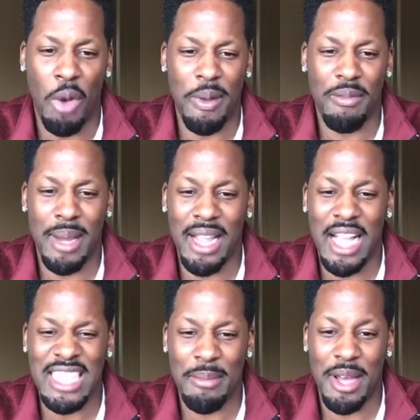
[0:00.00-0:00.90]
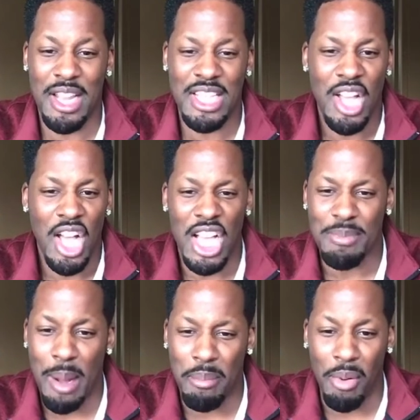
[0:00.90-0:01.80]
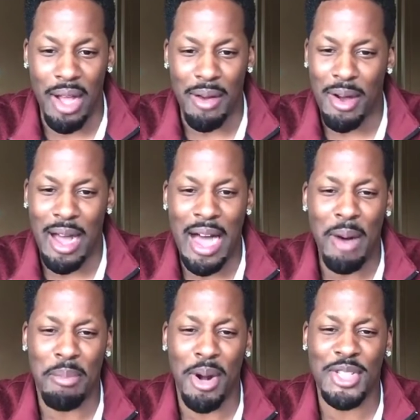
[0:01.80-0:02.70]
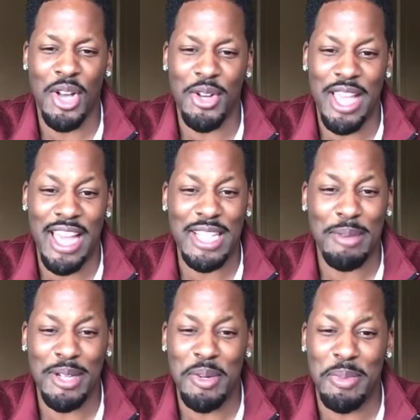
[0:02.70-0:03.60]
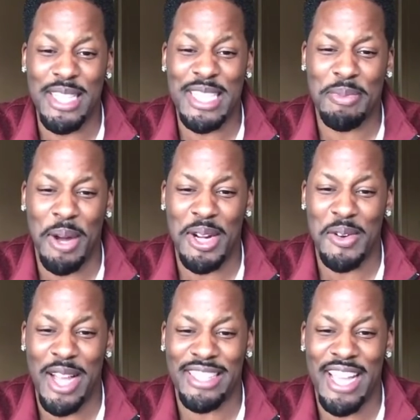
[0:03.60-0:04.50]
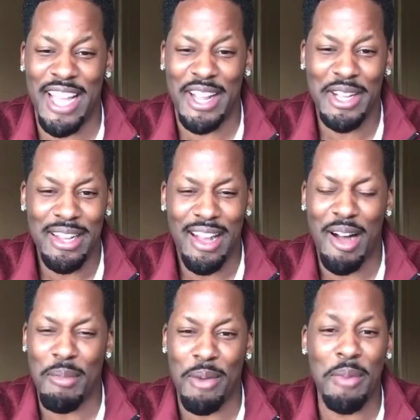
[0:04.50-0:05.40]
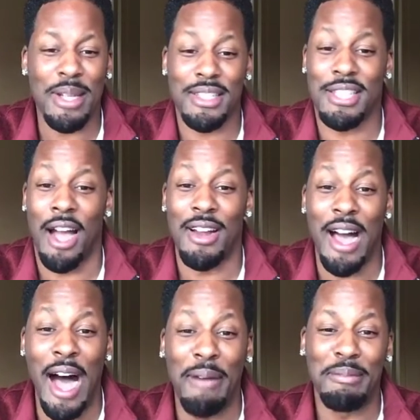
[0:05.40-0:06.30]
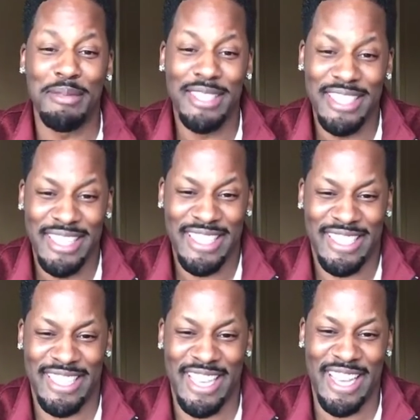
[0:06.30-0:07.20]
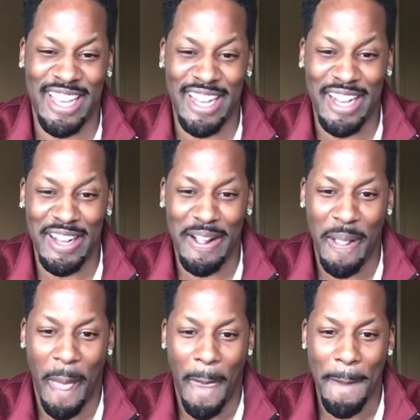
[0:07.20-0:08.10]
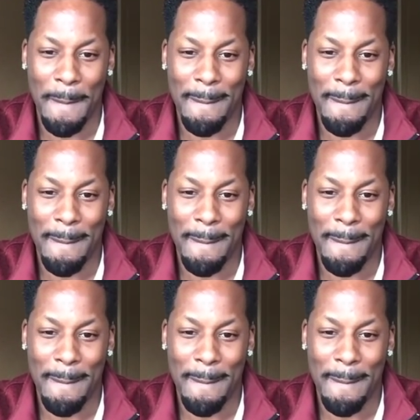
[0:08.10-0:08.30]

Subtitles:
I hope everybody got some out of this. That's my boy Alberto. Yeah, that's my new business partner right there. Oh man, we about to turn up. Yeah.